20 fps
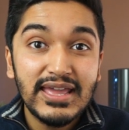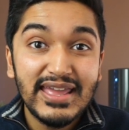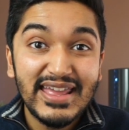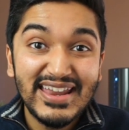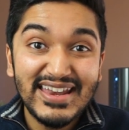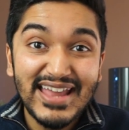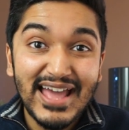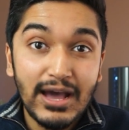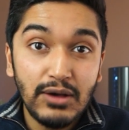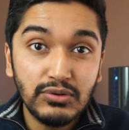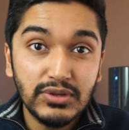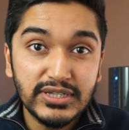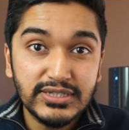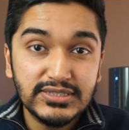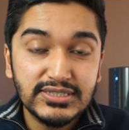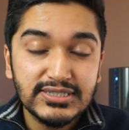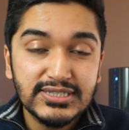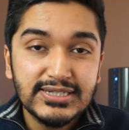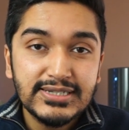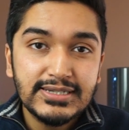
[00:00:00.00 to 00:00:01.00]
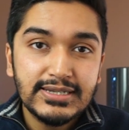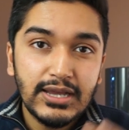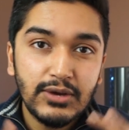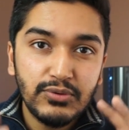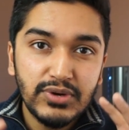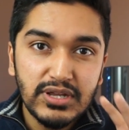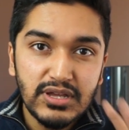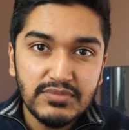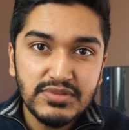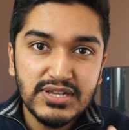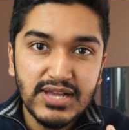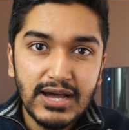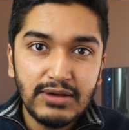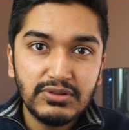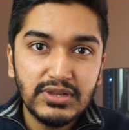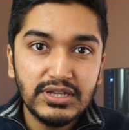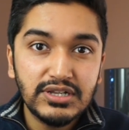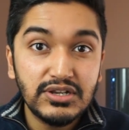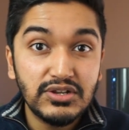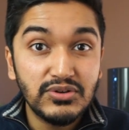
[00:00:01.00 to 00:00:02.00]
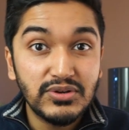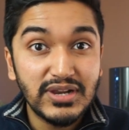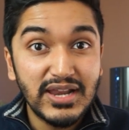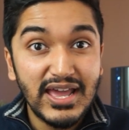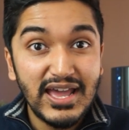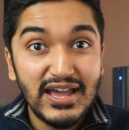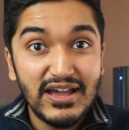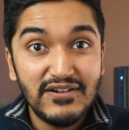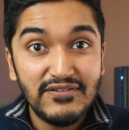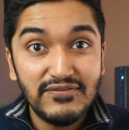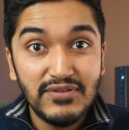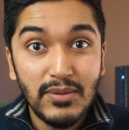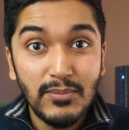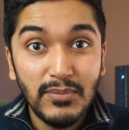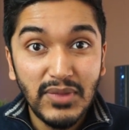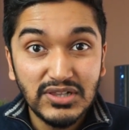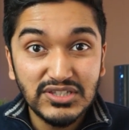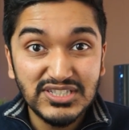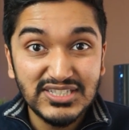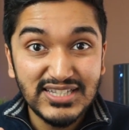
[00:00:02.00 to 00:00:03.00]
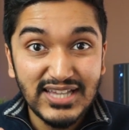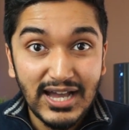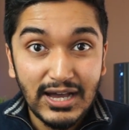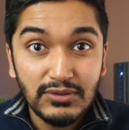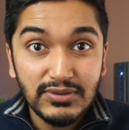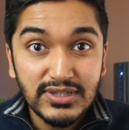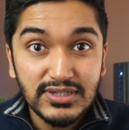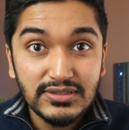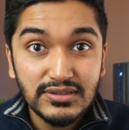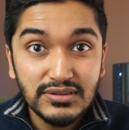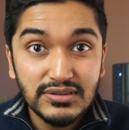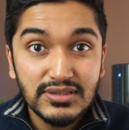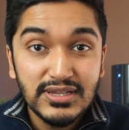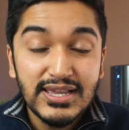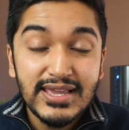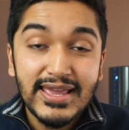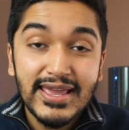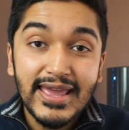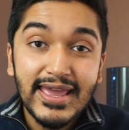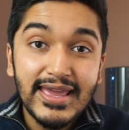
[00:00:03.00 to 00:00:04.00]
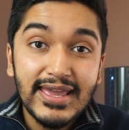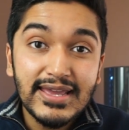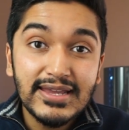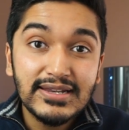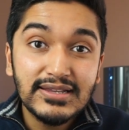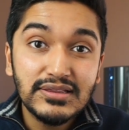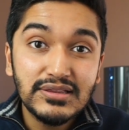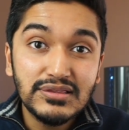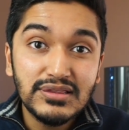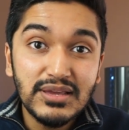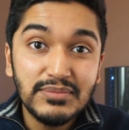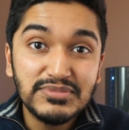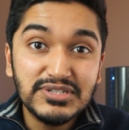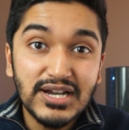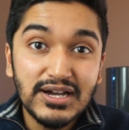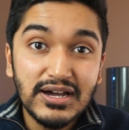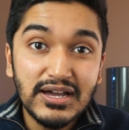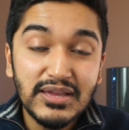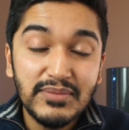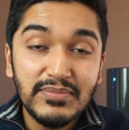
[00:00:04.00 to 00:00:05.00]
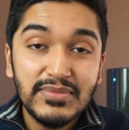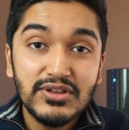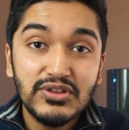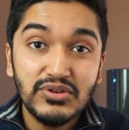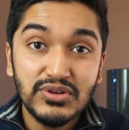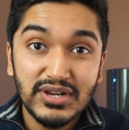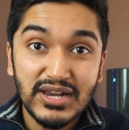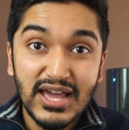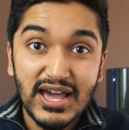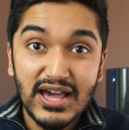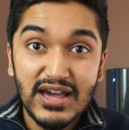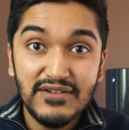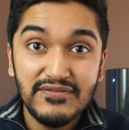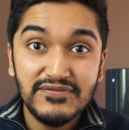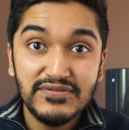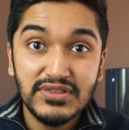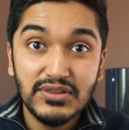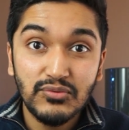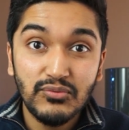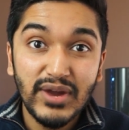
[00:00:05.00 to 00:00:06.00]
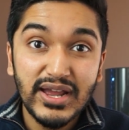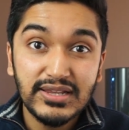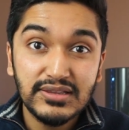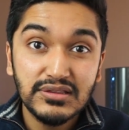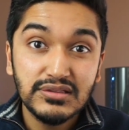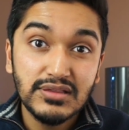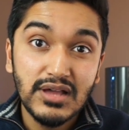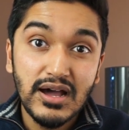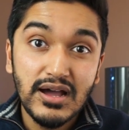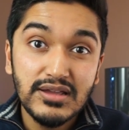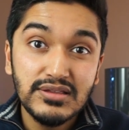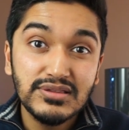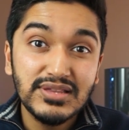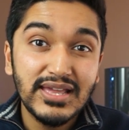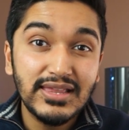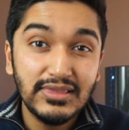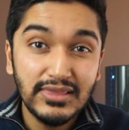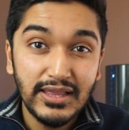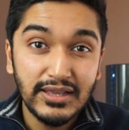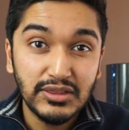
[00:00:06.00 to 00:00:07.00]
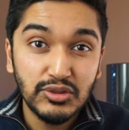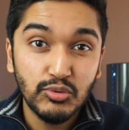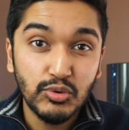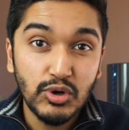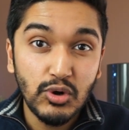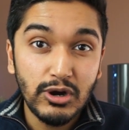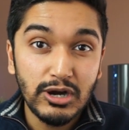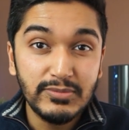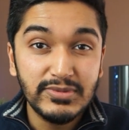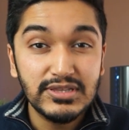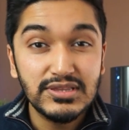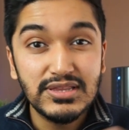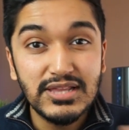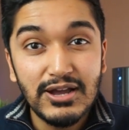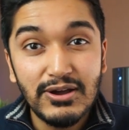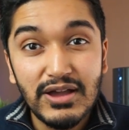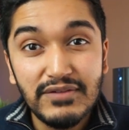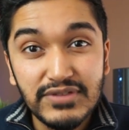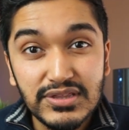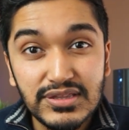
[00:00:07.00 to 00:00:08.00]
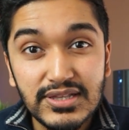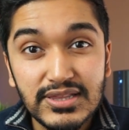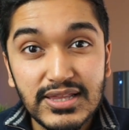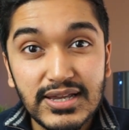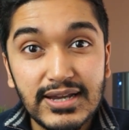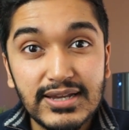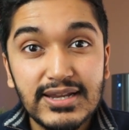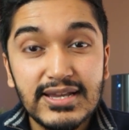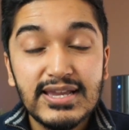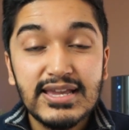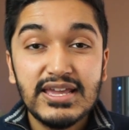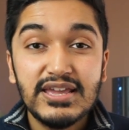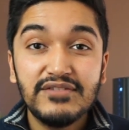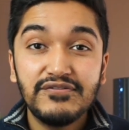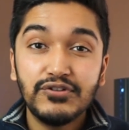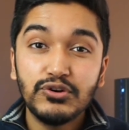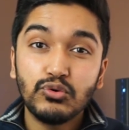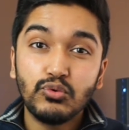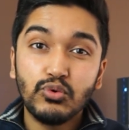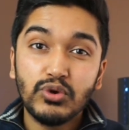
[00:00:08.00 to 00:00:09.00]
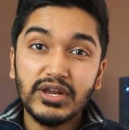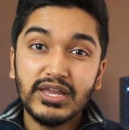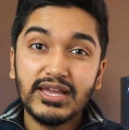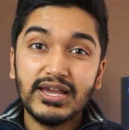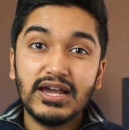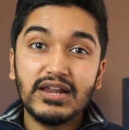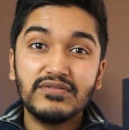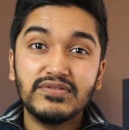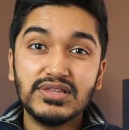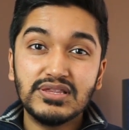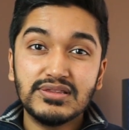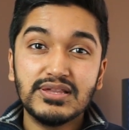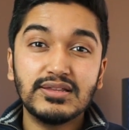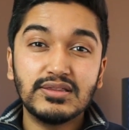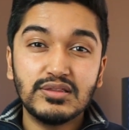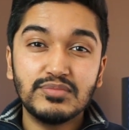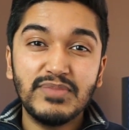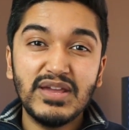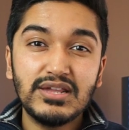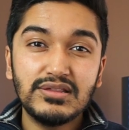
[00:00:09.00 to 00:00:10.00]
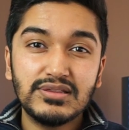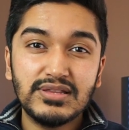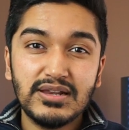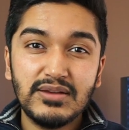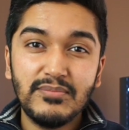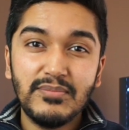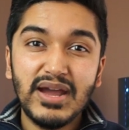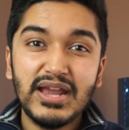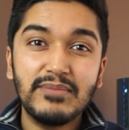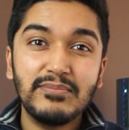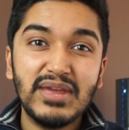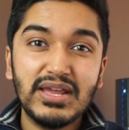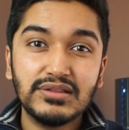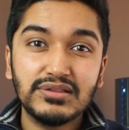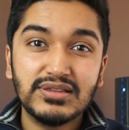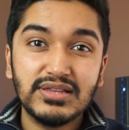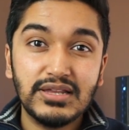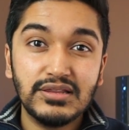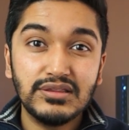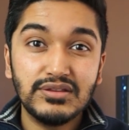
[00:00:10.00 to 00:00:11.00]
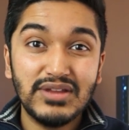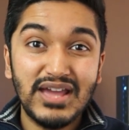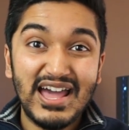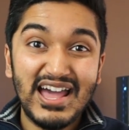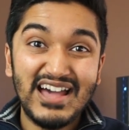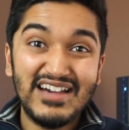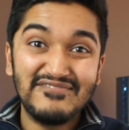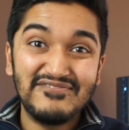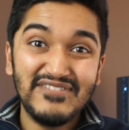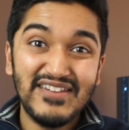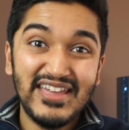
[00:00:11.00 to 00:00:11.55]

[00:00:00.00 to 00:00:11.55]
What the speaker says: an outlet? Now when it comes to outlet, you can have multi outlets, and at the same time you can have the right size and length requirements. Now having said that, if you're working out of a set space, then it might make sense to have